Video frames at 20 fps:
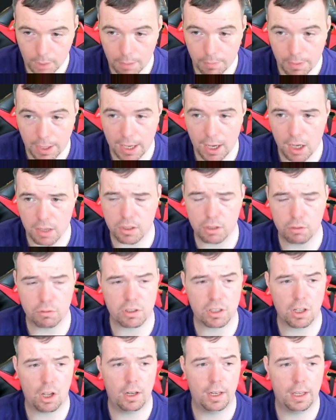they are still
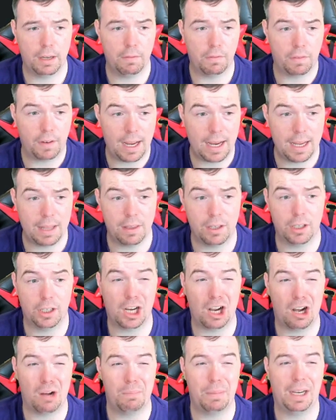slightly inflated. That you
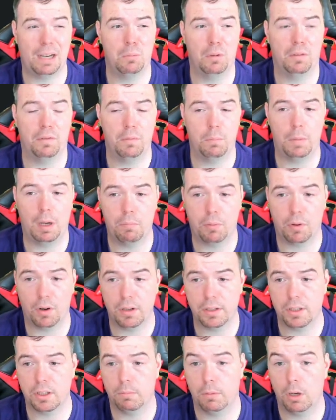can't pick them up for min
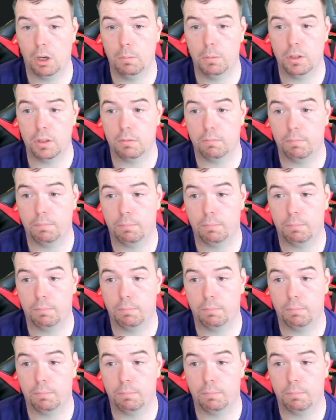price at the moment.